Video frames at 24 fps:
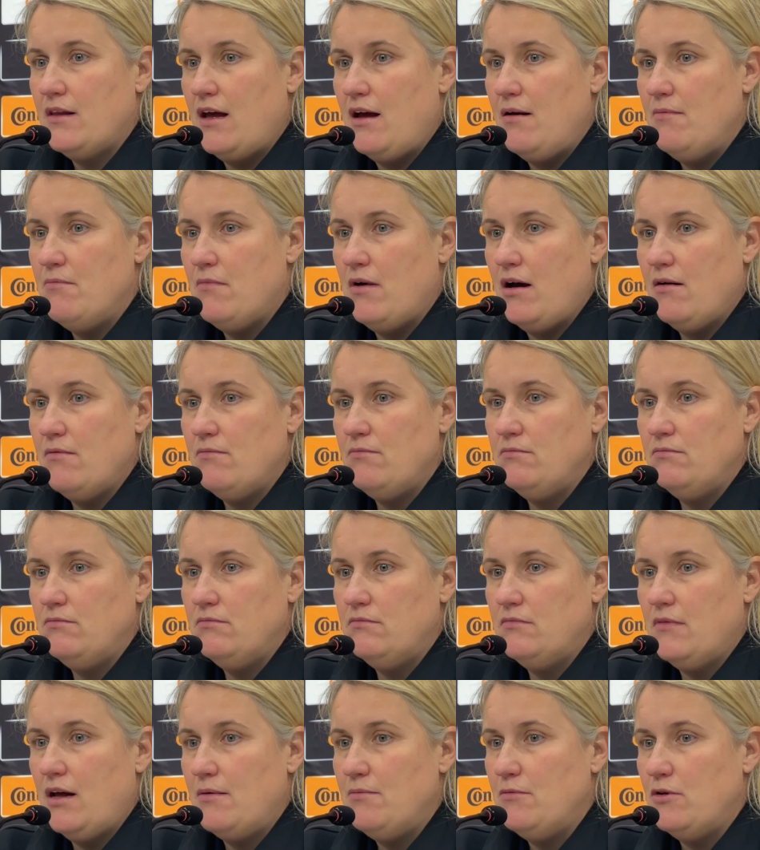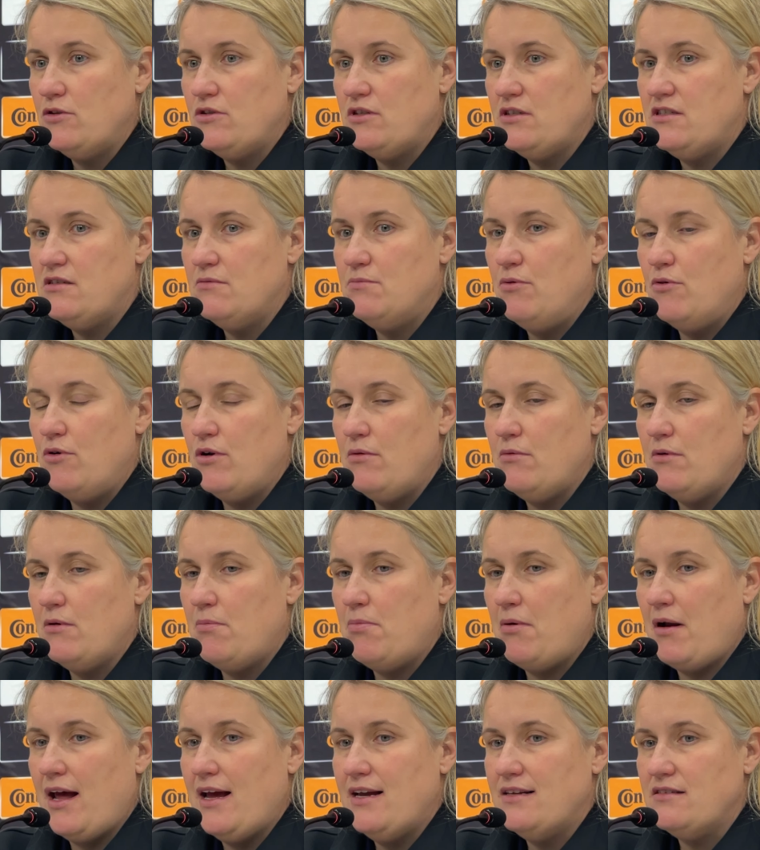I'm, I'm, I'm not disappointed with
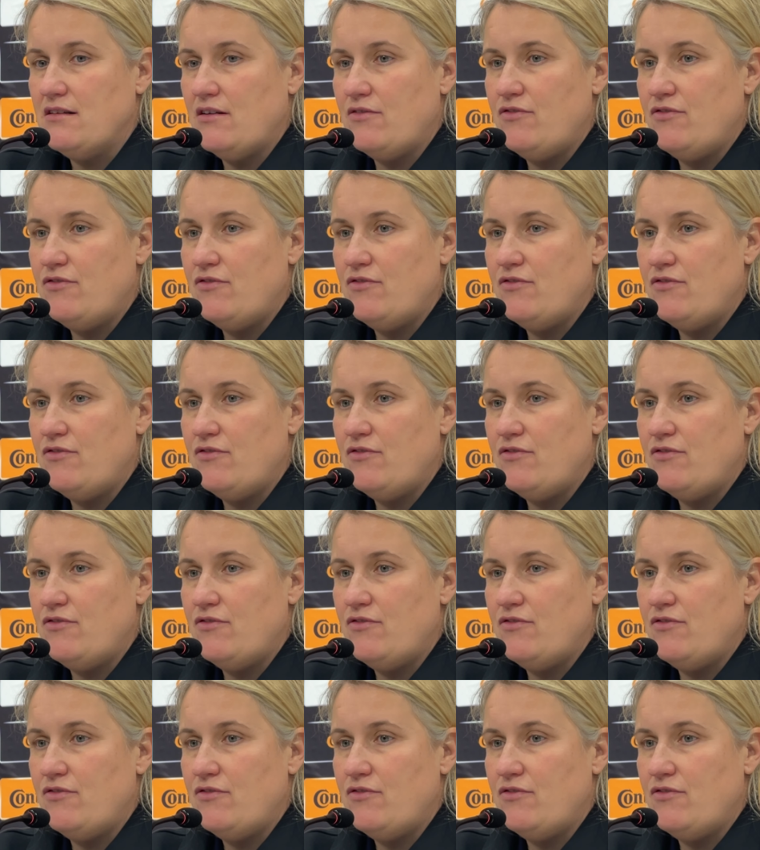the players.